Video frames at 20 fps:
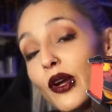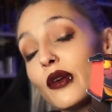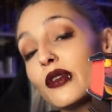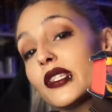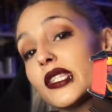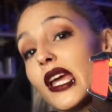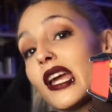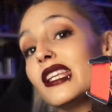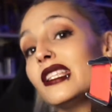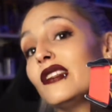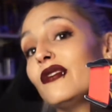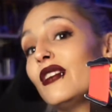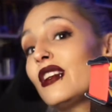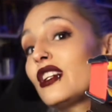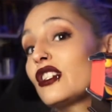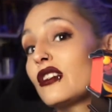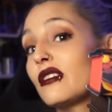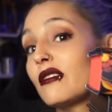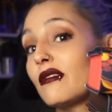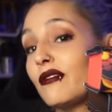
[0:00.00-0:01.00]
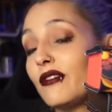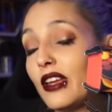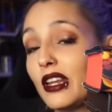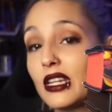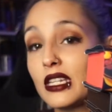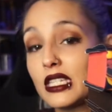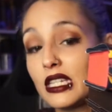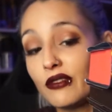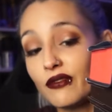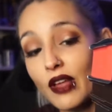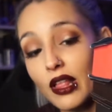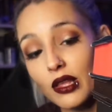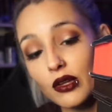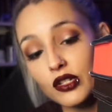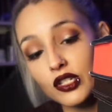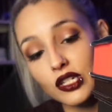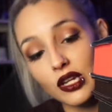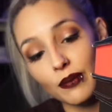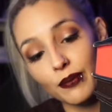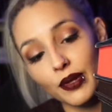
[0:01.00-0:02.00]
Science Fiction Fantasy
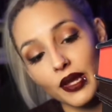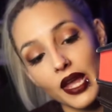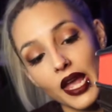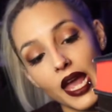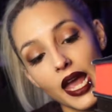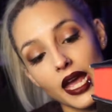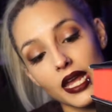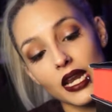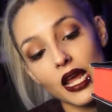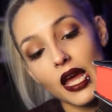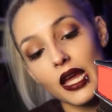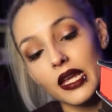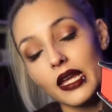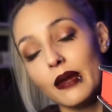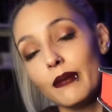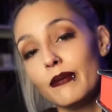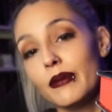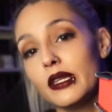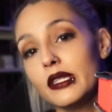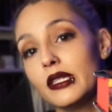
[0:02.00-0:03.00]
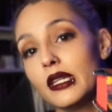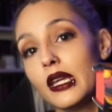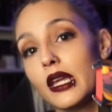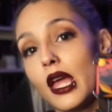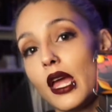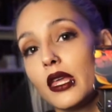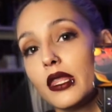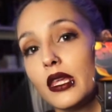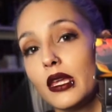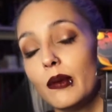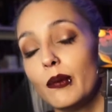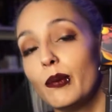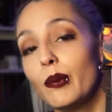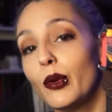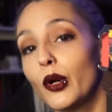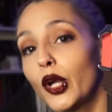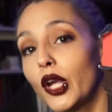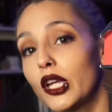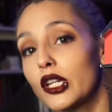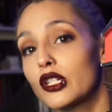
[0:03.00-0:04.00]
Fellowship, and I am missing the
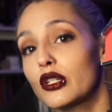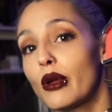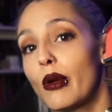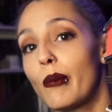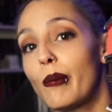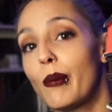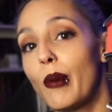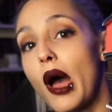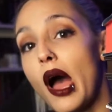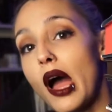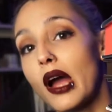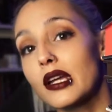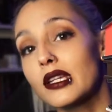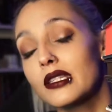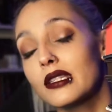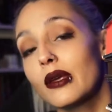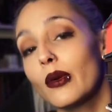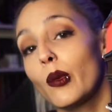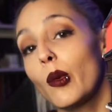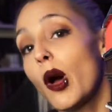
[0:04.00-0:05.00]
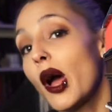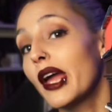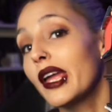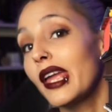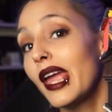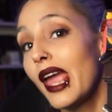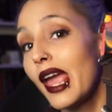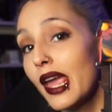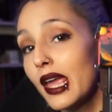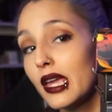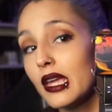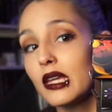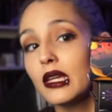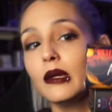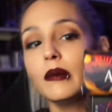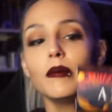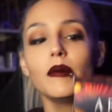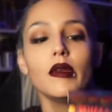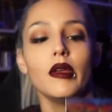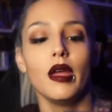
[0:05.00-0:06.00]
Bookish Box YA.
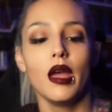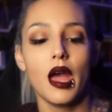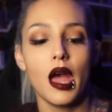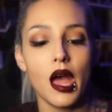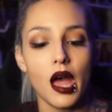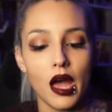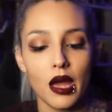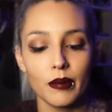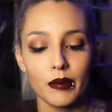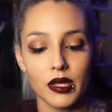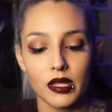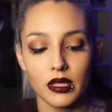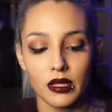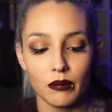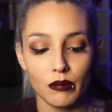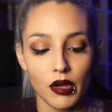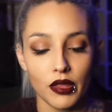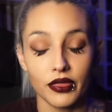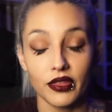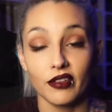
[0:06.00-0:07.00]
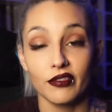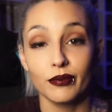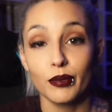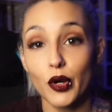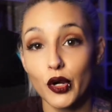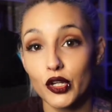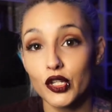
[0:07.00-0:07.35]
In the month of March,